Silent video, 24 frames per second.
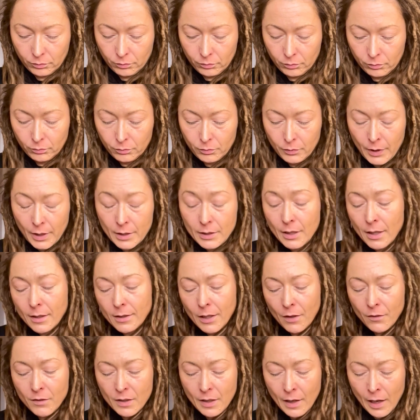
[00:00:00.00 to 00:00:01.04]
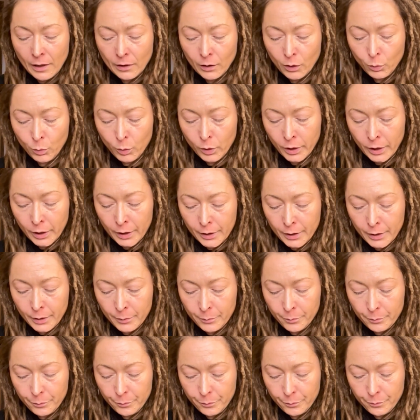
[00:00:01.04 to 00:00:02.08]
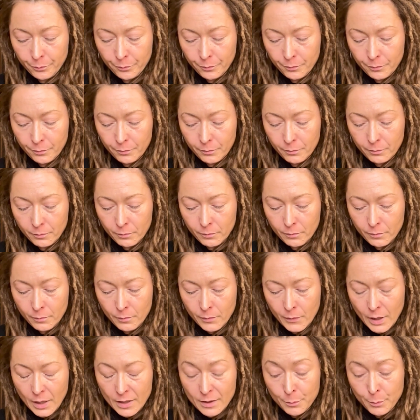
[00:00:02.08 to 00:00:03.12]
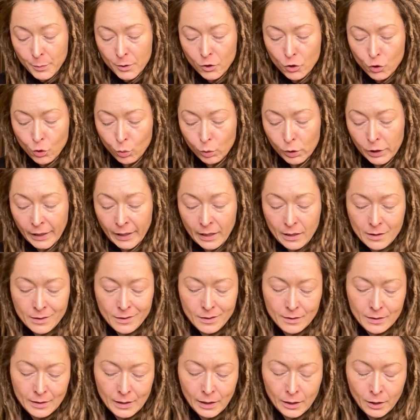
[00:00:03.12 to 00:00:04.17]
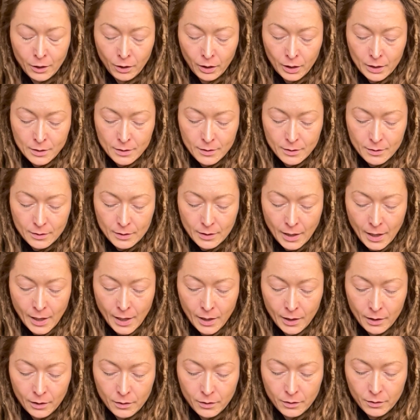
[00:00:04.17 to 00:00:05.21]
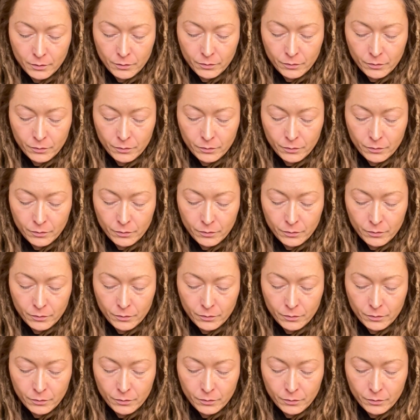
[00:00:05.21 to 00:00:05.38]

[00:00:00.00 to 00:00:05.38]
It does have sandalwood. It has patchouli and cedar instead.